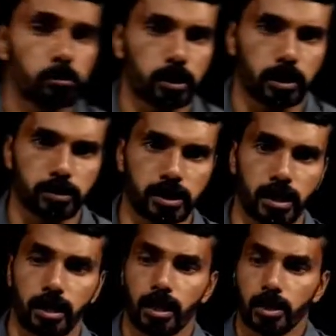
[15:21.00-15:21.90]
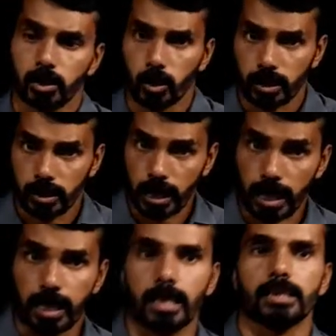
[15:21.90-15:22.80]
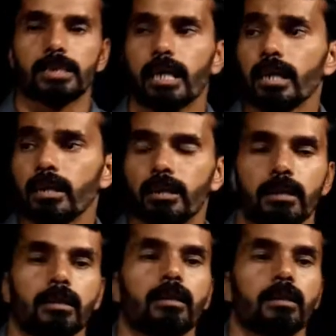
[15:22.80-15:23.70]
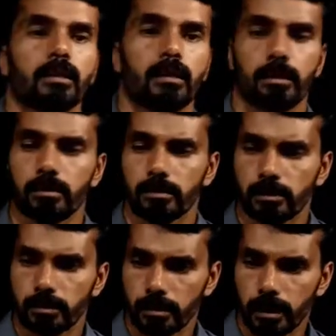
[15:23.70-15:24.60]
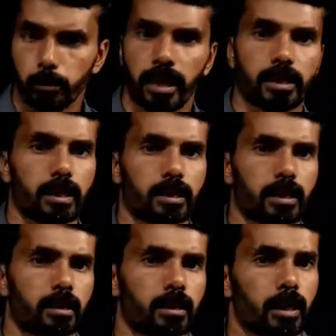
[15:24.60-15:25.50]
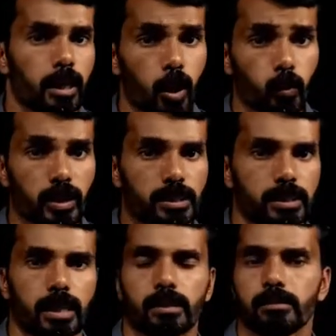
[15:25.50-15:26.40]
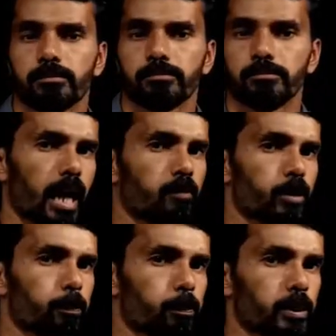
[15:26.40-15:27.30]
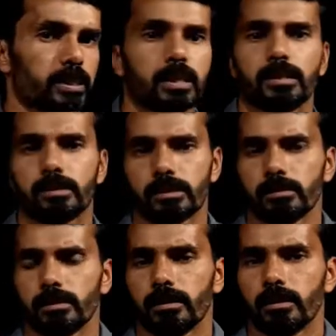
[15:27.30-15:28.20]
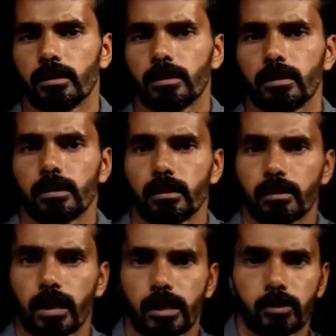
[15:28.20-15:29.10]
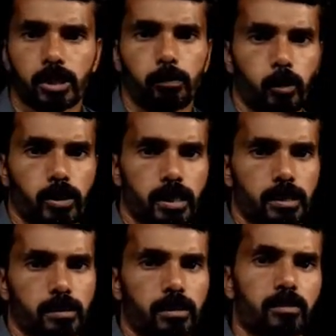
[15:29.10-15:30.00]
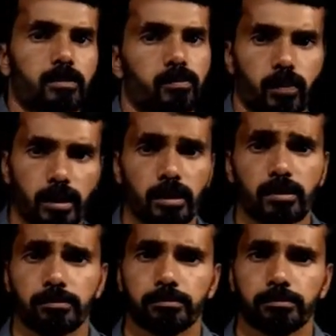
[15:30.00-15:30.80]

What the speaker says: becomes 3. So 3 is the remainder here. Now we check. Can we proceed the division process further?